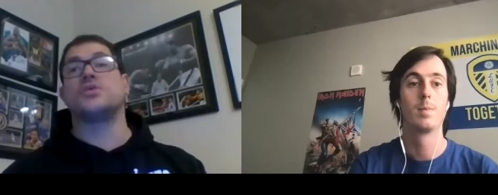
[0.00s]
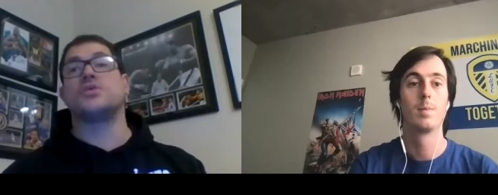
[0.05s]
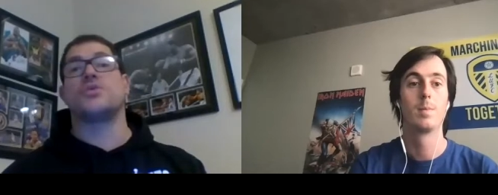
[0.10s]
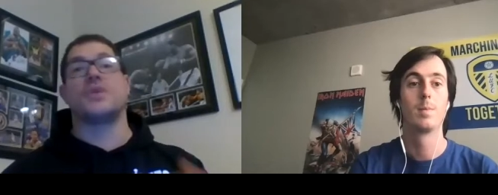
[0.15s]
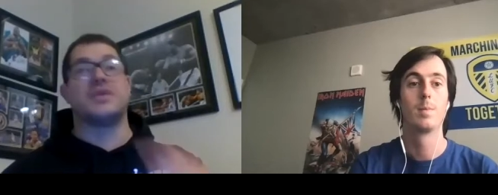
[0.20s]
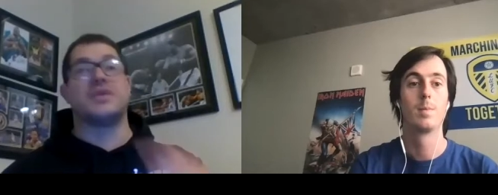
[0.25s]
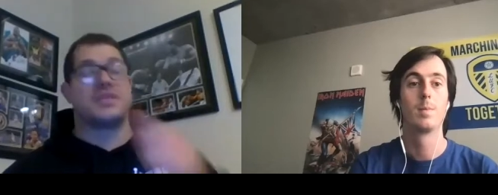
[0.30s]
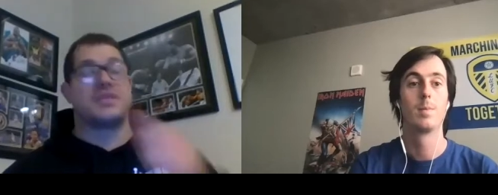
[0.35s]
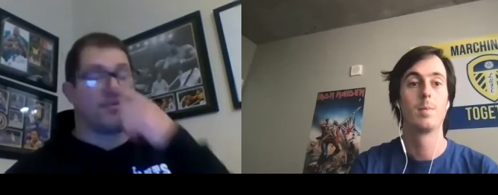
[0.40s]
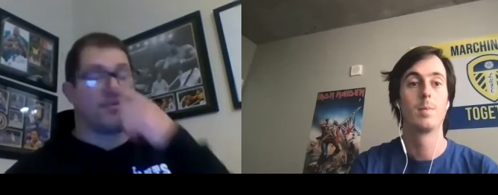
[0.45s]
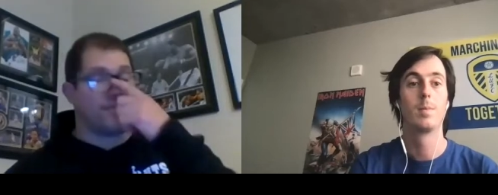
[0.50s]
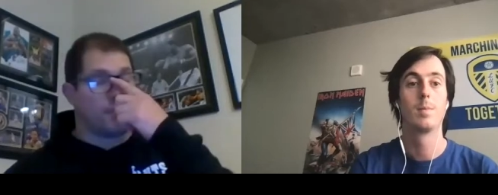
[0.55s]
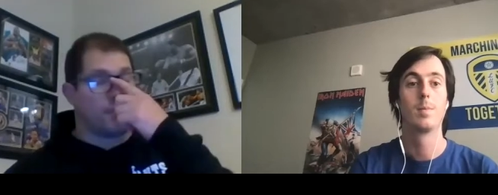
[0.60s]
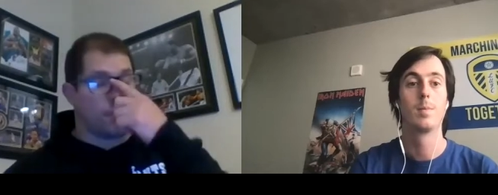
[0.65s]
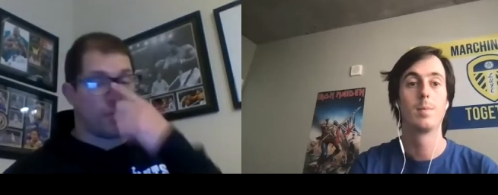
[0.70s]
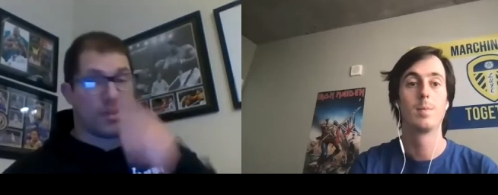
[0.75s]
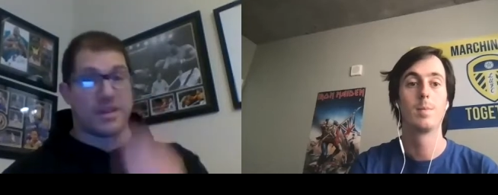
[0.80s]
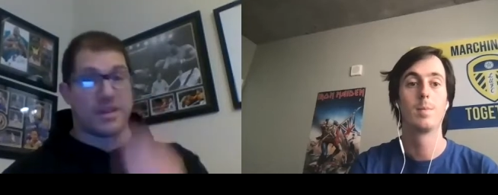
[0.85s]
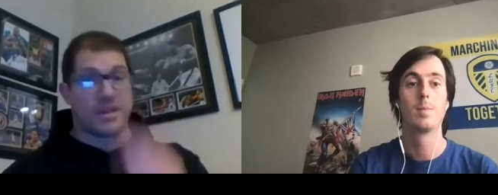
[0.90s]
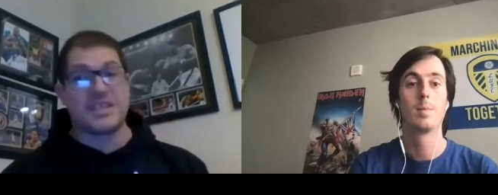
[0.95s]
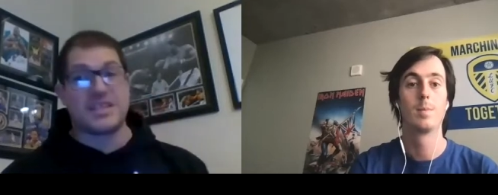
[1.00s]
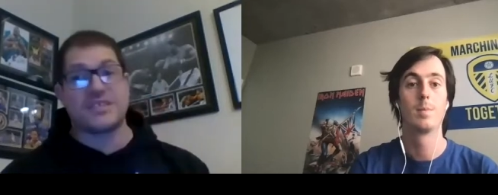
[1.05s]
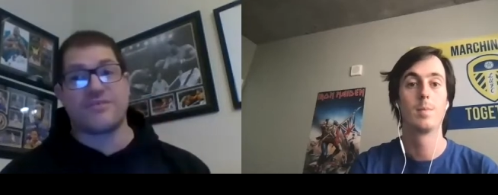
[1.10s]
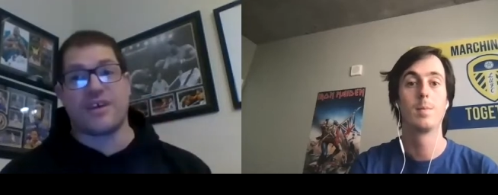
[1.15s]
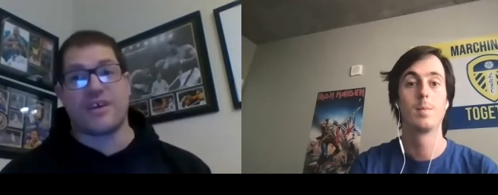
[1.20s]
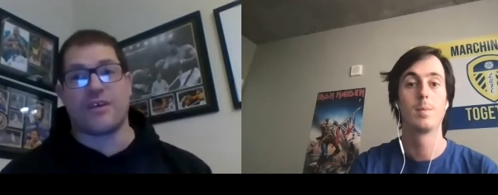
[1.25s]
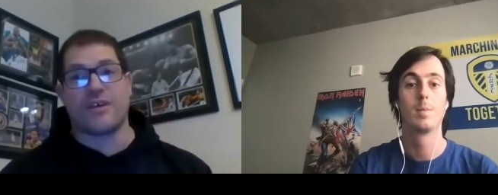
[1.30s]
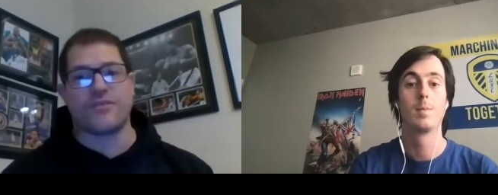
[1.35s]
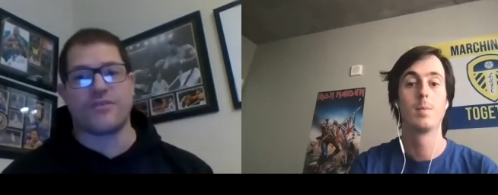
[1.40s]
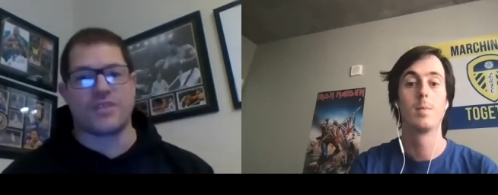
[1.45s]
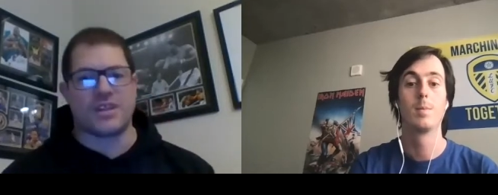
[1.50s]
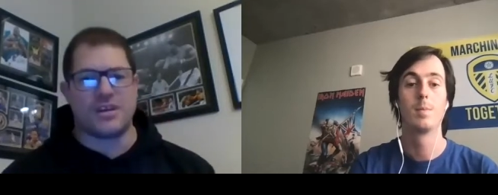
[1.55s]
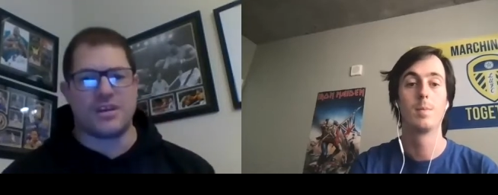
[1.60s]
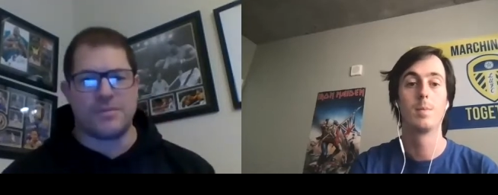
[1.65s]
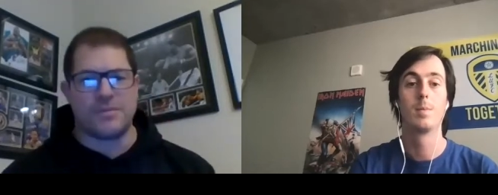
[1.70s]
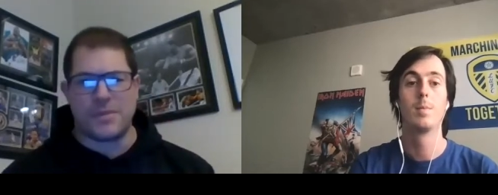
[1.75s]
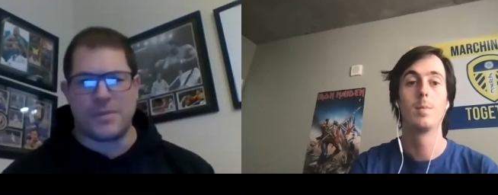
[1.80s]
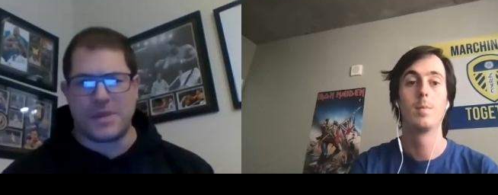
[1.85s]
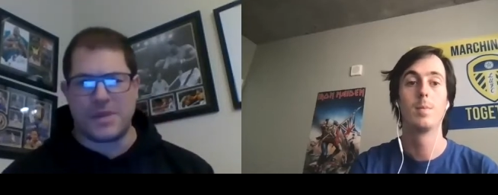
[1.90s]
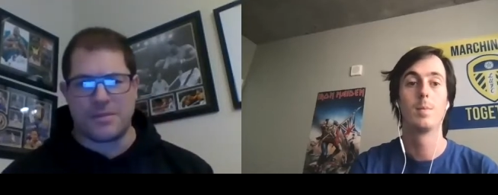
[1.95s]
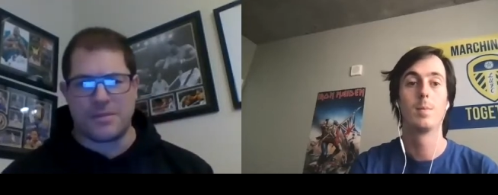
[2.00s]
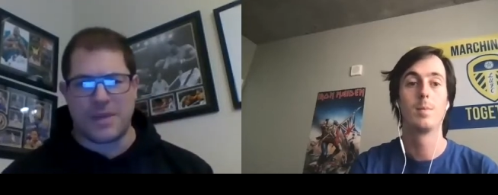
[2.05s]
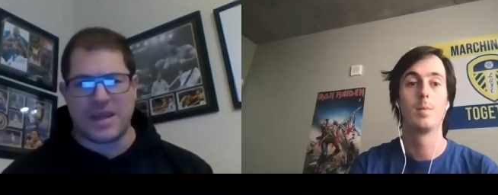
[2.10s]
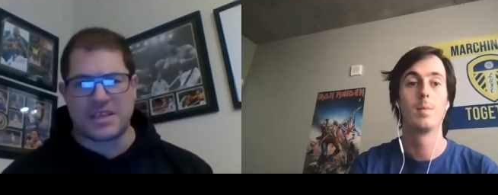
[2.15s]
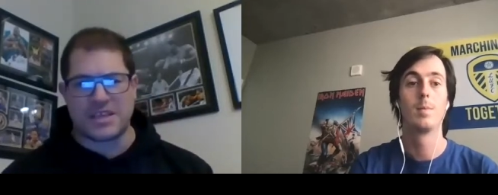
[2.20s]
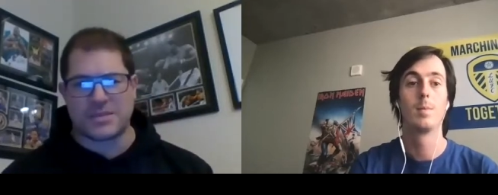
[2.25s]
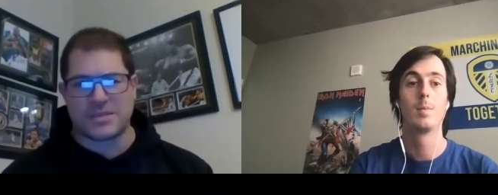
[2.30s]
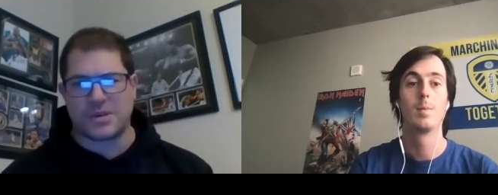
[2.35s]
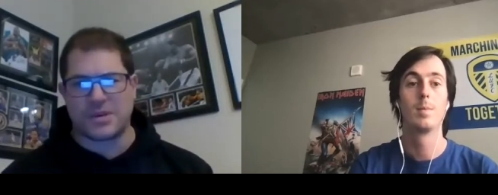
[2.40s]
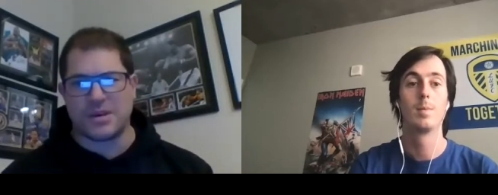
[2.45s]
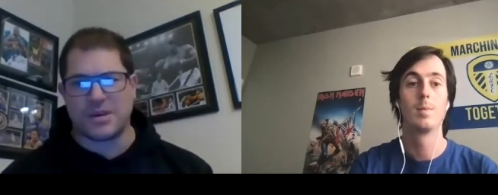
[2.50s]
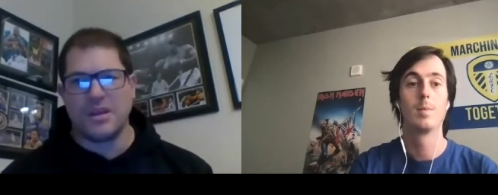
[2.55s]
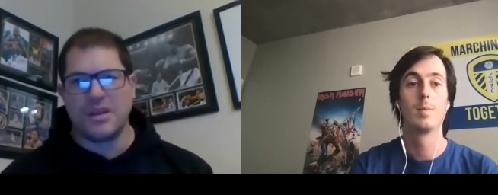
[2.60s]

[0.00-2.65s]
Speaker 1: always the, the release valve for the Namibian batsman,